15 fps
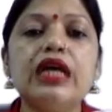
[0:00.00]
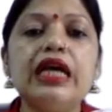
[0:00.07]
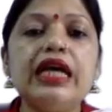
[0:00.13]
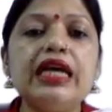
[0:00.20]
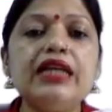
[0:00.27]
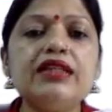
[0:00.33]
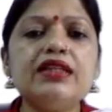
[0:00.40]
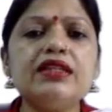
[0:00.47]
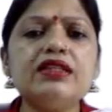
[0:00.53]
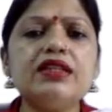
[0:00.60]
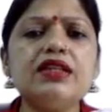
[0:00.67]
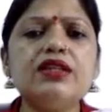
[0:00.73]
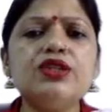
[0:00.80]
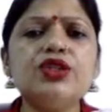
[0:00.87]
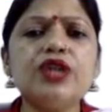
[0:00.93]
Is the
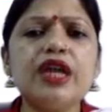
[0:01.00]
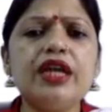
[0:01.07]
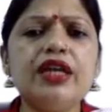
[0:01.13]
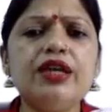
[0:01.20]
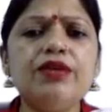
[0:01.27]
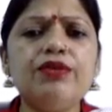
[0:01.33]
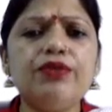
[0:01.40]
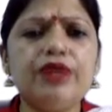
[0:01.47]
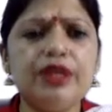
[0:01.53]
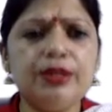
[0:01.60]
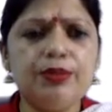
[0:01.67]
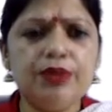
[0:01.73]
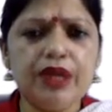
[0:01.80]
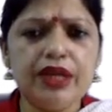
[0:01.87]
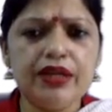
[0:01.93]
sun shining
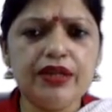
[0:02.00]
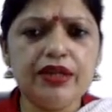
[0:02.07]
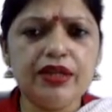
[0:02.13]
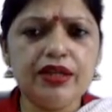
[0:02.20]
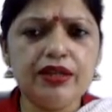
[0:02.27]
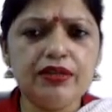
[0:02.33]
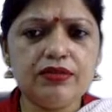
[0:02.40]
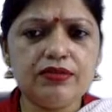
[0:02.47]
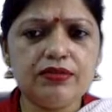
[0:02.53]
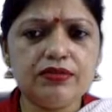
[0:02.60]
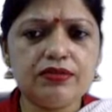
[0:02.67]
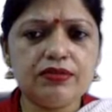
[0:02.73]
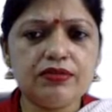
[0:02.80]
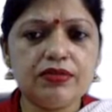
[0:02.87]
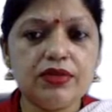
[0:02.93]
very brightly?
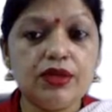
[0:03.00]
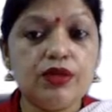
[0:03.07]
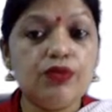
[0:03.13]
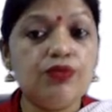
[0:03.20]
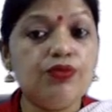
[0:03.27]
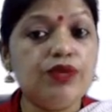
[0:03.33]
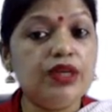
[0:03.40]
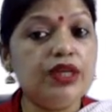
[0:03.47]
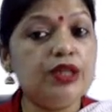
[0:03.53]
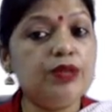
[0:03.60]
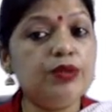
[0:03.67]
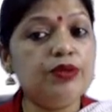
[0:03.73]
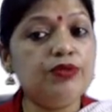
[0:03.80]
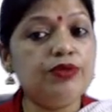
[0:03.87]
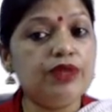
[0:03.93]
Will it
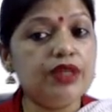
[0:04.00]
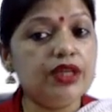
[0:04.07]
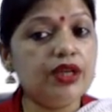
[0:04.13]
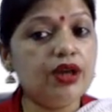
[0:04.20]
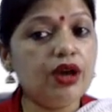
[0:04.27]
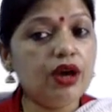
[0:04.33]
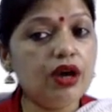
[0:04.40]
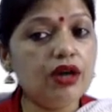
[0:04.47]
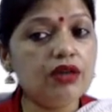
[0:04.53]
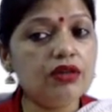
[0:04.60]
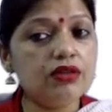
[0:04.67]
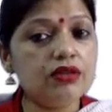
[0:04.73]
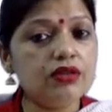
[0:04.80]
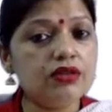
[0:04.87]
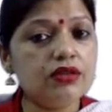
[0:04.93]
be very
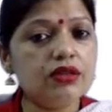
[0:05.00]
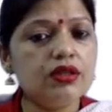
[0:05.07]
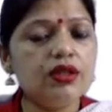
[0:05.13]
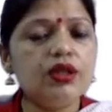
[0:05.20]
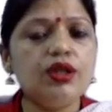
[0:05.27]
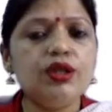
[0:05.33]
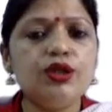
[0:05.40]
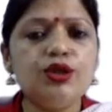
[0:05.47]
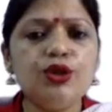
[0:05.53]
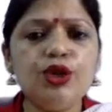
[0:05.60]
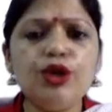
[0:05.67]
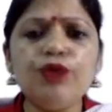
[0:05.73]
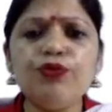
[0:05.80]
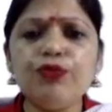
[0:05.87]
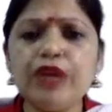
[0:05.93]
hot? Do
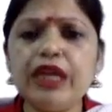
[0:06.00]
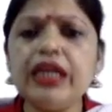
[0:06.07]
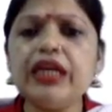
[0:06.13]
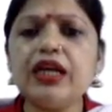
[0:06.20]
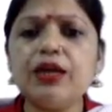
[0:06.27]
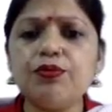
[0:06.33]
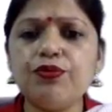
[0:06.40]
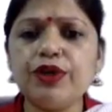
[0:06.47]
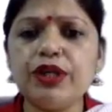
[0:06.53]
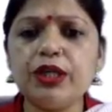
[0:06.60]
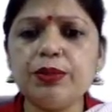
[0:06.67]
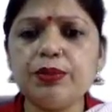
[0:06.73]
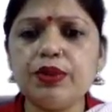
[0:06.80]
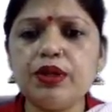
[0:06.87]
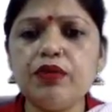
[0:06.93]
you feel
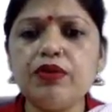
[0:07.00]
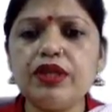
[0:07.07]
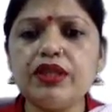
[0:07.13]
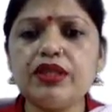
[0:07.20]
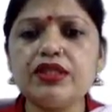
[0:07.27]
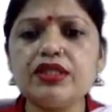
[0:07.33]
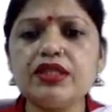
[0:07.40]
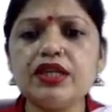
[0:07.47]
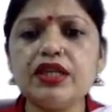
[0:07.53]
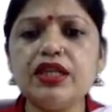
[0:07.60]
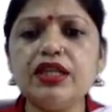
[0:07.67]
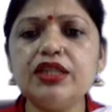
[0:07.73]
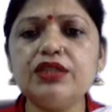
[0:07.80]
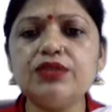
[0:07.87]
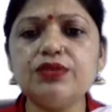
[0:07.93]
comfortable when the sun
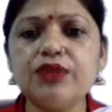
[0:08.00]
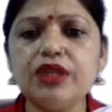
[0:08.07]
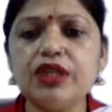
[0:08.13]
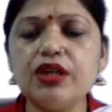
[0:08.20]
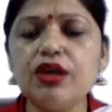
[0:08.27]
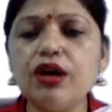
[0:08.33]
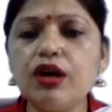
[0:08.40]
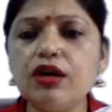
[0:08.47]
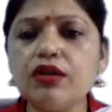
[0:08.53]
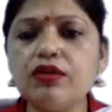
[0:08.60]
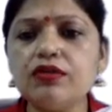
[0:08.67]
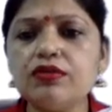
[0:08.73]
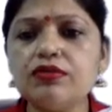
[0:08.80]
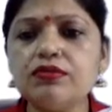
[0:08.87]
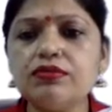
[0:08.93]
is very hot?
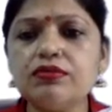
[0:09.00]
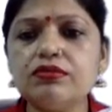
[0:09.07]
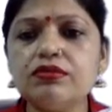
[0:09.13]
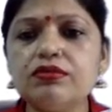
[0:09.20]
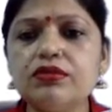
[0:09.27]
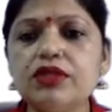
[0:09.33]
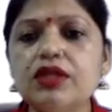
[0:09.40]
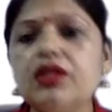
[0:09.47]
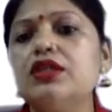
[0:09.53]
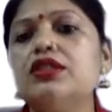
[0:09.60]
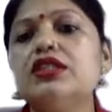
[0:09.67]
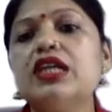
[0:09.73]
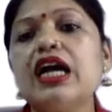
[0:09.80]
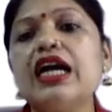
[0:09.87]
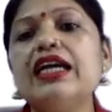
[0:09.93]

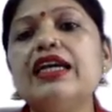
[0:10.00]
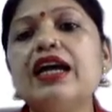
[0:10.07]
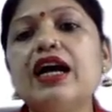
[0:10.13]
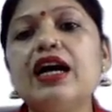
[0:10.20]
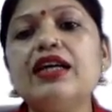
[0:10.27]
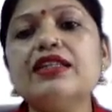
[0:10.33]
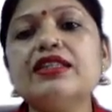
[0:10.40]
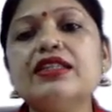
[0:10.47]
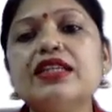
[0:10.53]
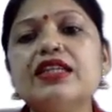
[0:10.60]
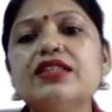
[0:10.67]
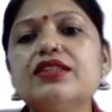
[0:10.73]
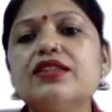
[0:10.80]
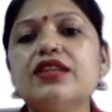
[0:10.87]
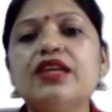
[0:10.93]
See, I asked
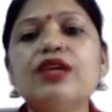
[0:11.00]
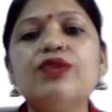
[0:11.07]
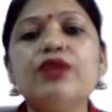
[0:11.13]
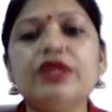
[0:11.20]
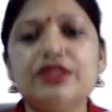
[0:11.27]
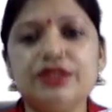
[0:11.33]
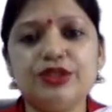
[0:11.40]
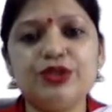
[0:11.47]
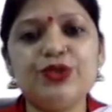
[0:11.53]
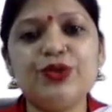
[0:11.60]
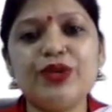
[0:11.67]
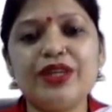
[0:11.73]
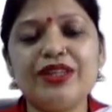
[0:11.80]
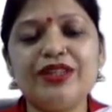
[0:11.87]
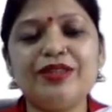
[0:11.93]
these three questions
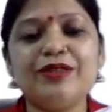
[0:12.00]
together.